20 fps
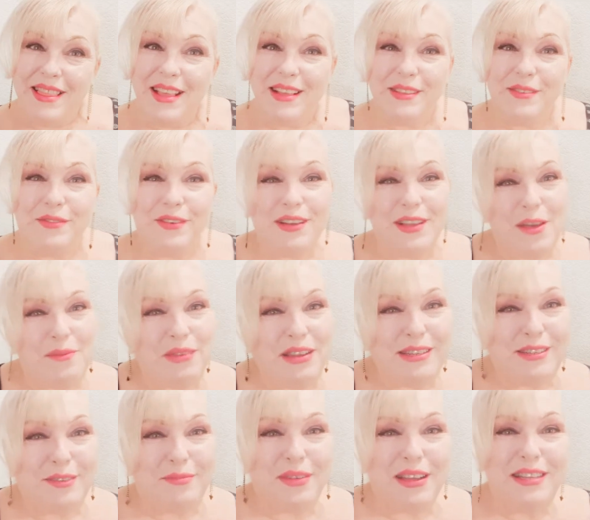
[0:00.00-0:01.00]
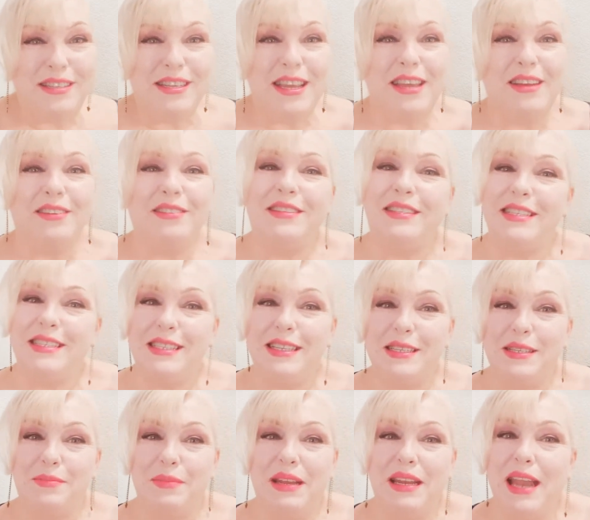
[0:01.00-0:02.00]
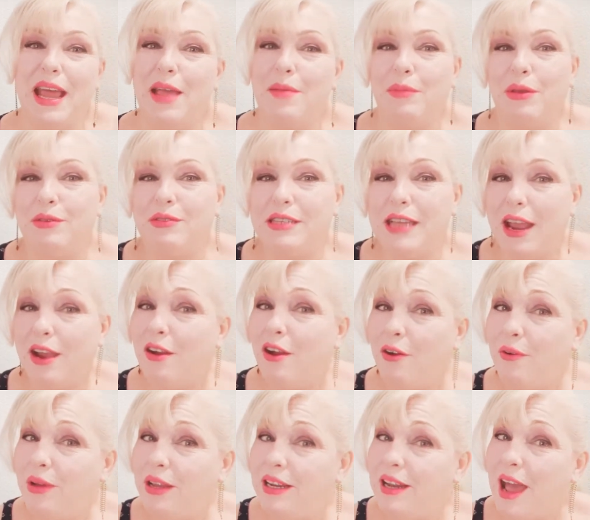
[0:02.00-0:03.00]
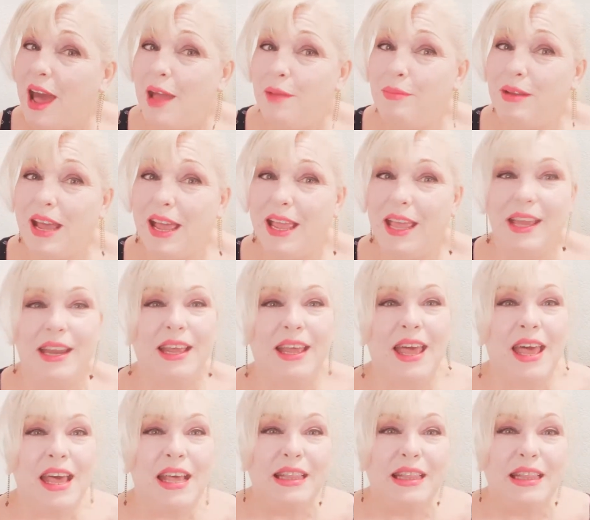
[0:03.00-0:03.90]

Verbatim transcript: Thanks for coming to my channel. This is Midnight Moon Tarot and I'm Diana.